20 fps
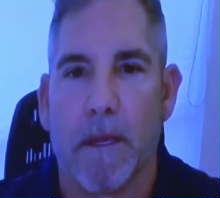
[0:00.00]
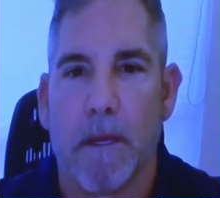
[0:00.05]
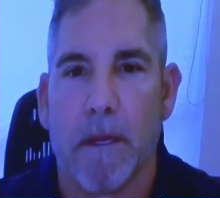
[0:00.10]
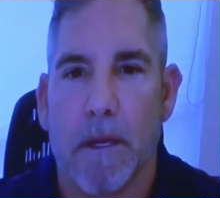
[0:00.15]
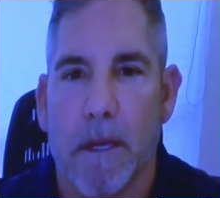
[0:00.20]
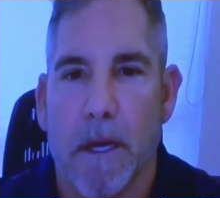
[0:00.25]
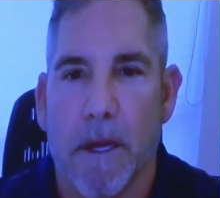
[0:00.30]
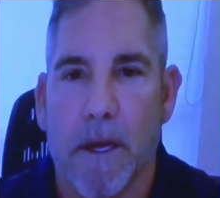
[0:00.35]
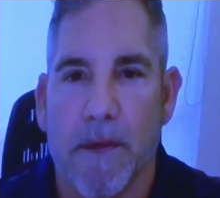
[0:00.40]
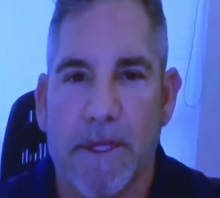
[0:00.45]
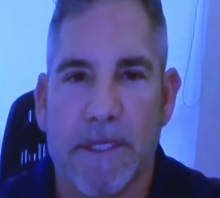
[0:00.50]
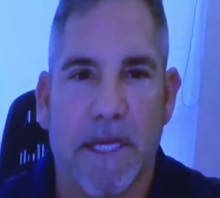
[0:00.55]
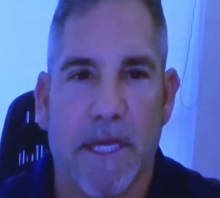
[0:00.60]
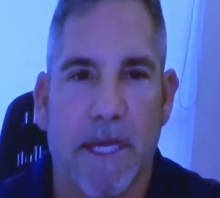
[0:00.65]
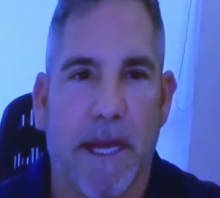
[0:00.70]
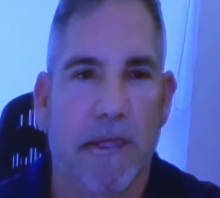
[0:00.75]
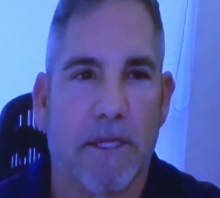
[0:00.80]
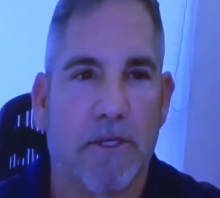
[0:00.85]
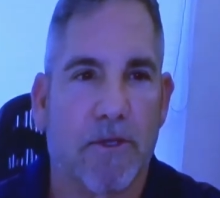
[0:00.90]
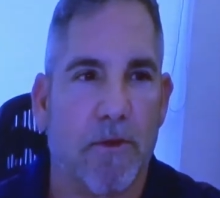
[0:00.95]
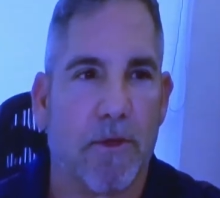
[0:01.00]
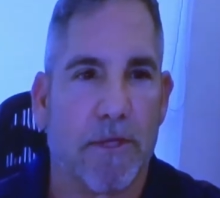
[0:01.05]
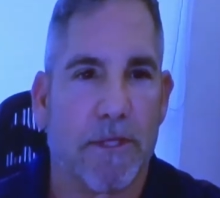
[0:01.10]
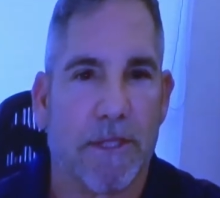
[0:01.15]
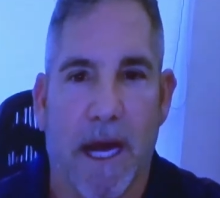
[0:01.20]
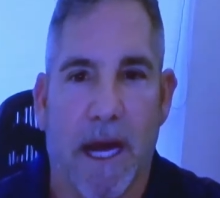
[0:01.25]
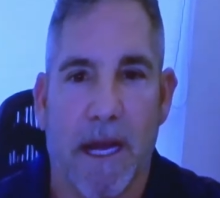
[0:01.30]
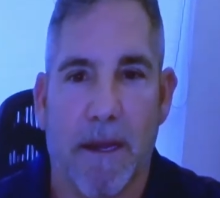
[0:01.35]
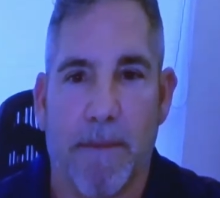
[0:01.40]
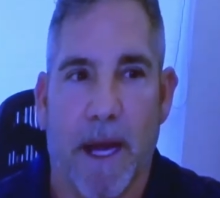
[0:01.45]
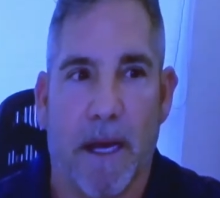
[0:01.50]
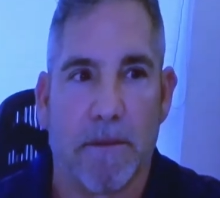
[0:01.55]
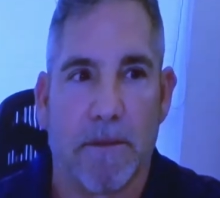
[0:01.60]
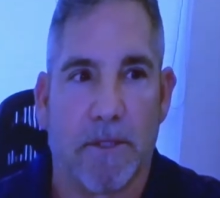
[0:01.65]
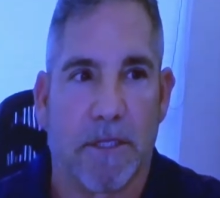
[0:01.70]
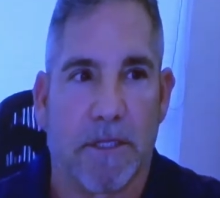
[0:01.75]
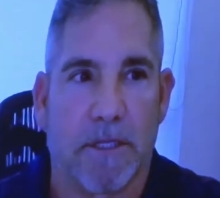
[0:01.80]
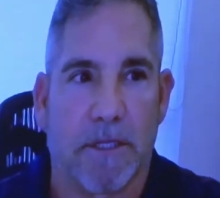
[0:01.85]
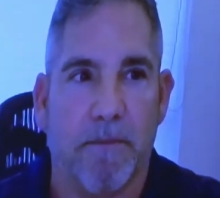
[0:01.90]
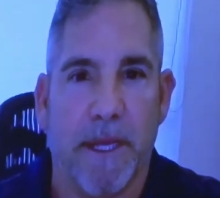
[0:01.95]
The 10X rule is not about
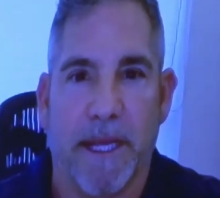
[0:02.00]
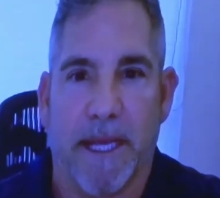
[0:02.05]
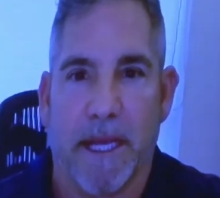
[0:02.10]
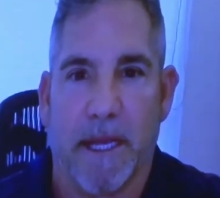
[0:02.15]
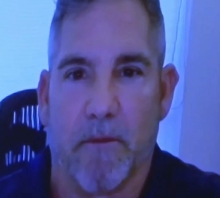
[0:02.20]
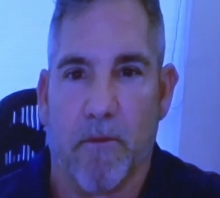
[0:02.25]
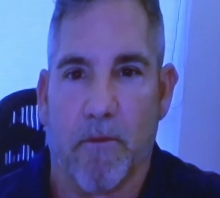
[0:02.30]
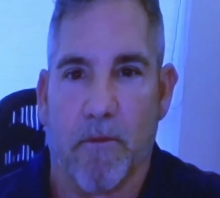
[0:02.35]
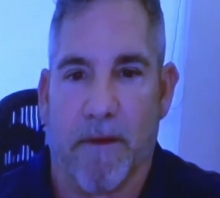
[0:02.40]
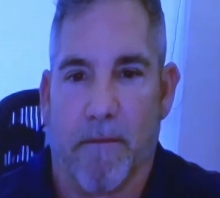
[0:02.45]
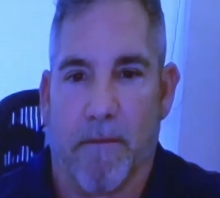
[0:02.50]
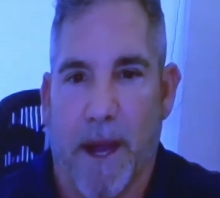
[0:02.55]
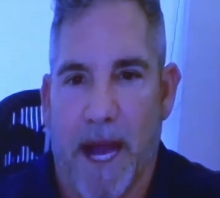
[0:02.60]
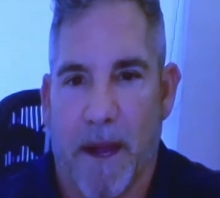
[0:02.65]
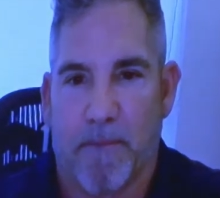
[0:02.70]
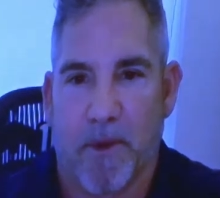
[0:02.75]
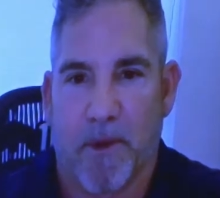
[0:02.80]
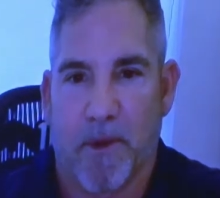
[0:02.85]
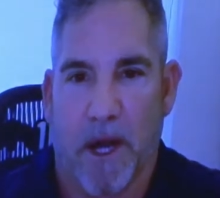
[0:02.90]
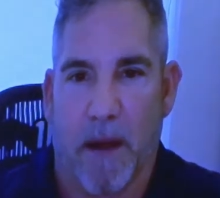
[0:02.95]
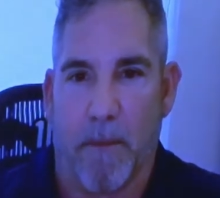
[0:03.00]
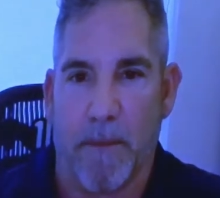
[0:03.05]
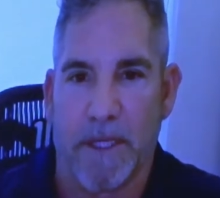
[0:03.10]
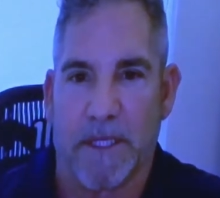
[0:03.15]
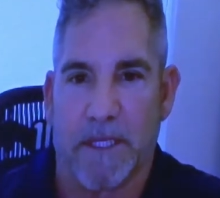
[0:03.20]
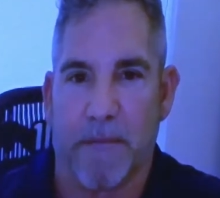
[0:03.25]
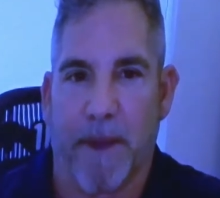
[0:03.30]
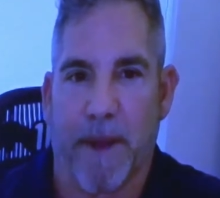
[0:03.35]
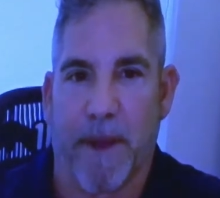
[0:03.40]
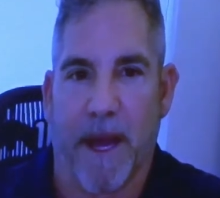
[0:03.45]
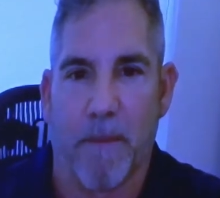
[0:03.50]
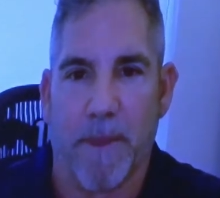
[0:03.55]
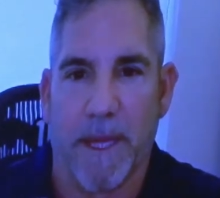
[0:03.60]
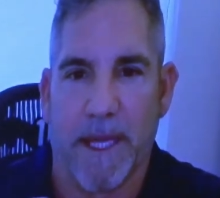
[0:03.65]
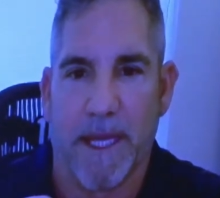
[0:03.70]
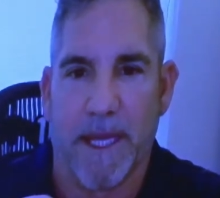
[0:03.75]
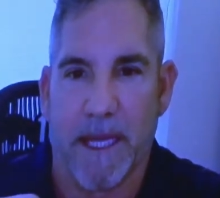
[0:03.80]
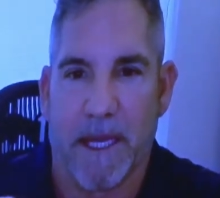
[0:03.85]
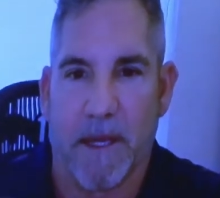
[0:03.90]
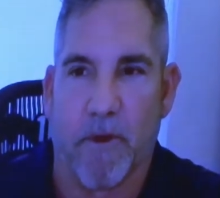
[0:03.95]
just me getting rid of my problem. It's about me
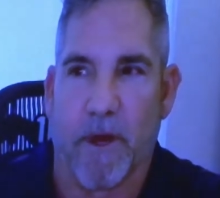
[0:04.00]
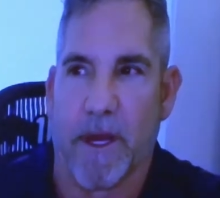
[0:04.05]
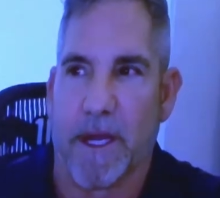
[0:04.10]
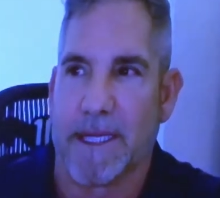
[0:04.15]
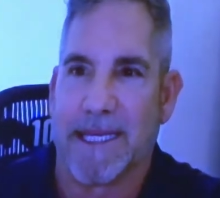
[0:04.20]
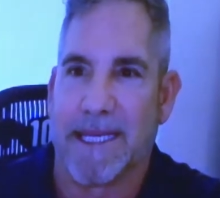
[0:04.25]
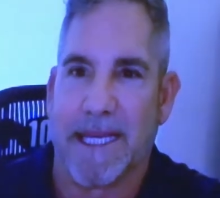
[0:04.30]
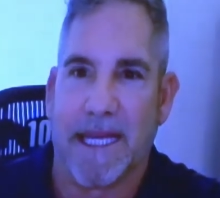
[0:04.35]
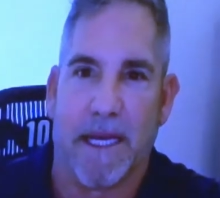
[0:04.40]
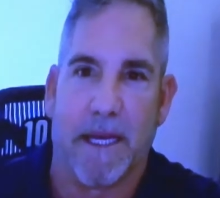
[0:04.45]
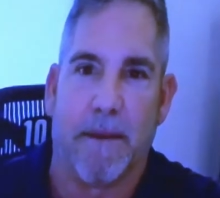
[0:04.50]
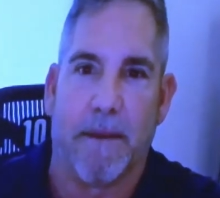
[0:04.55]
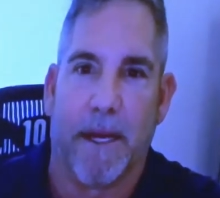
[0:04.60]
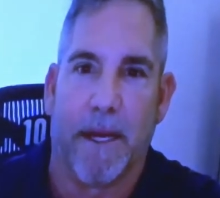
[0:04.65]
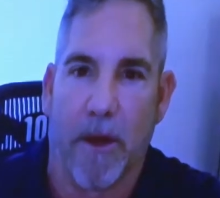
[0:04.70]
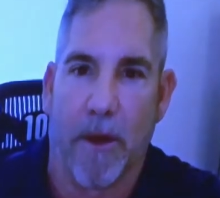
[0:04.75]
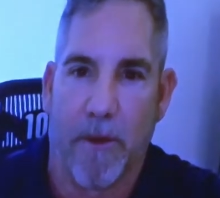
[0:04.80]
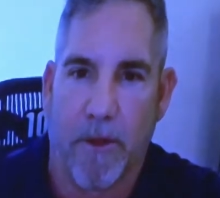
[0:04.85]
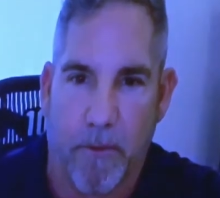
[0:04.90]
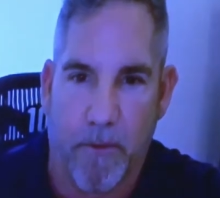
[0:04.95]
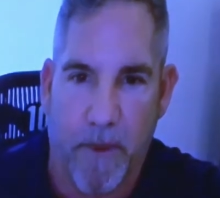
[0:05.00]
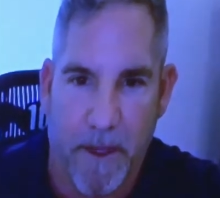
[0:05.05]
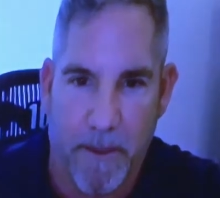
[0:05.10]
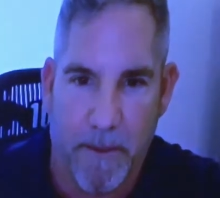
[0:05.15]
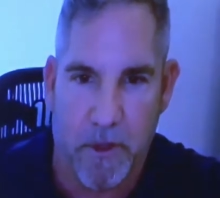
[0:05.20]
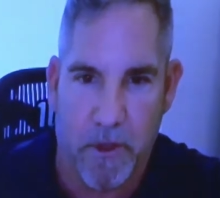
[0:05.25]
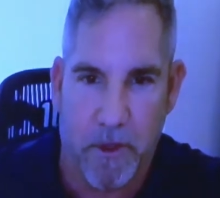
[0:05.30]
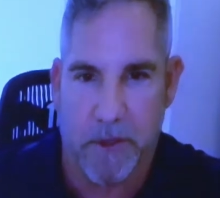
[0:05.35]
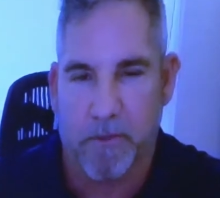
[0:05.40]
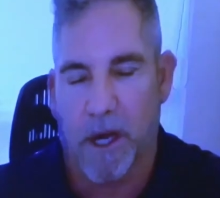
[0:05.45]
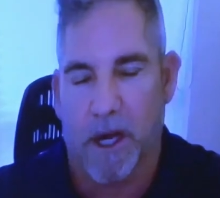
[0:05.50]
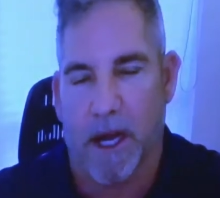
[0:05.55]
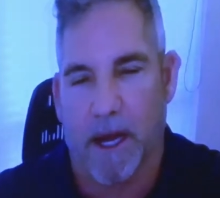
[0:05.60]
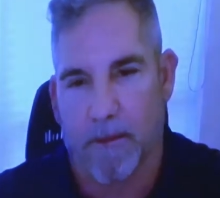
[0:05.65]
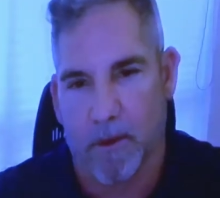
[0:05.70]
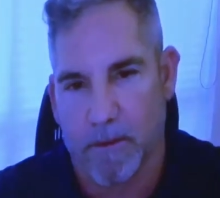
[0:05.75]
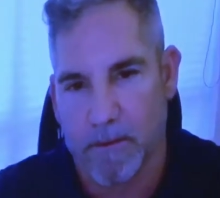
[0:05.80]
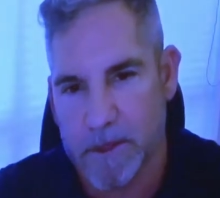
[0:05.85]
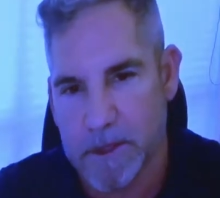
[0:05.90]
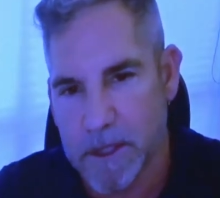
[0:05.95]
getting rid of 10 other people's
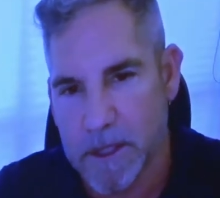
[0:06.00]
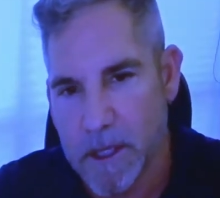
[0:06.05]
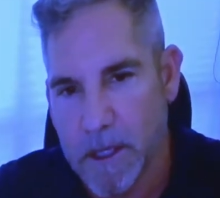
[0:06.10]
problems.